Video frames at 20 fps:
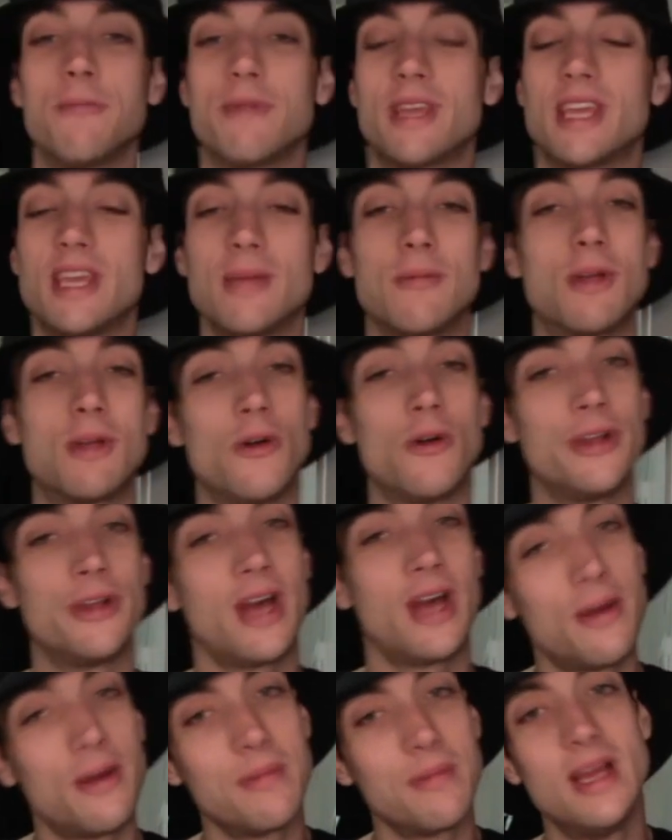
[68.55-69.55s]
We keep going
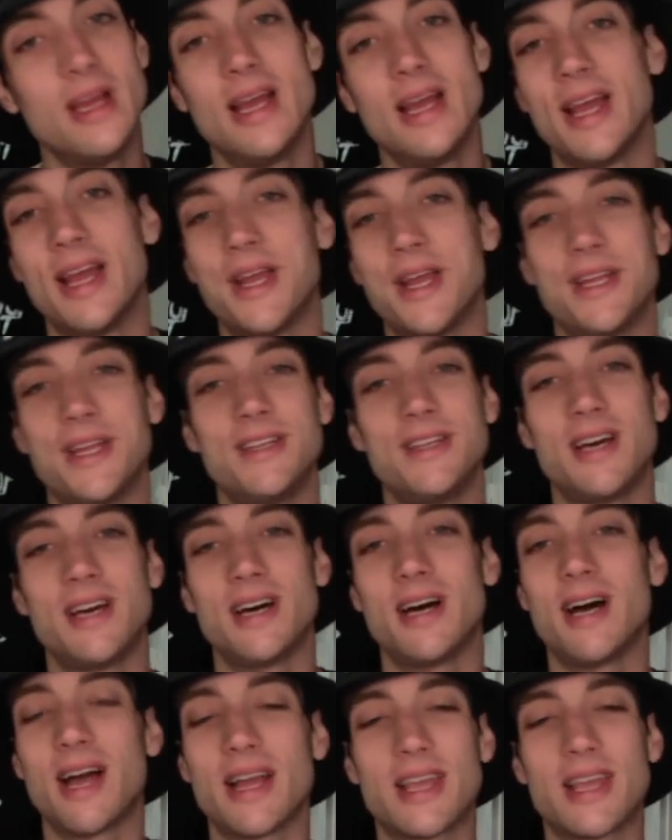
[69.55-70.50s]
up, and I